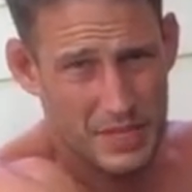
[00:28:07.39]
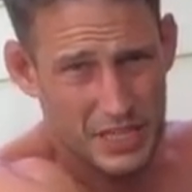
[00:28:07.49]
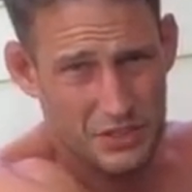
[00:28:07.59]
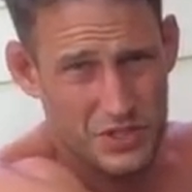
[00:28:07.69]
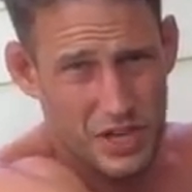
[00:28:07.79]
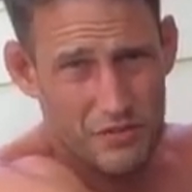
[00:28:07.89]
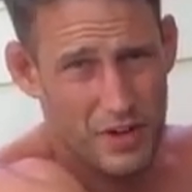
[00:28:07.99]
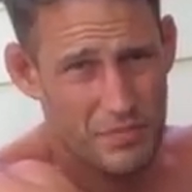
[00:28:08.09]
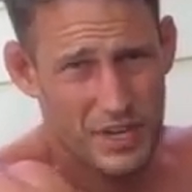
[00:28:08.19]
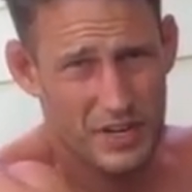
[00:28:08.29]
get yourself
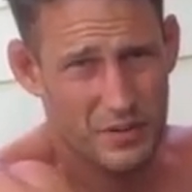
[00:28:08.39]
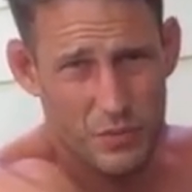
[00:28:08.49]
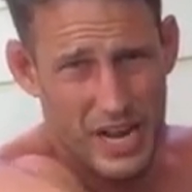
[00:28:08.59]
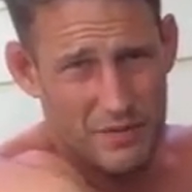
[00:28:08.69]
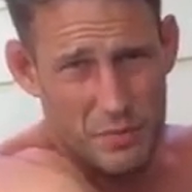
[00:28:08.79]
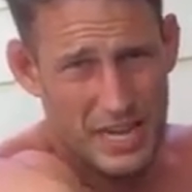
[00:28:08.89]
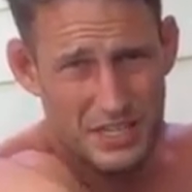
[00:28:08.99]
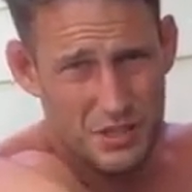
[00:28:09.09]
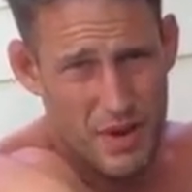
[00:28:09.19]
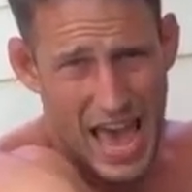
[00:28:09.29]
up there, whatever
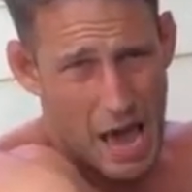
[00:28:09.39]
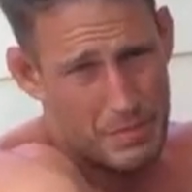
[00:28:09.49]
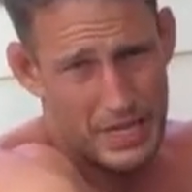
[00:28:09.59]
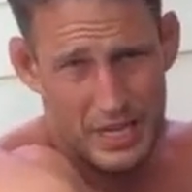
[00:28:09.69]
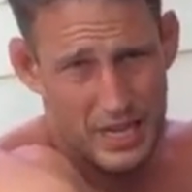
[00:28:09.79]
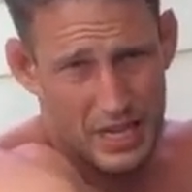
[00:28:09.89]
makes you happy.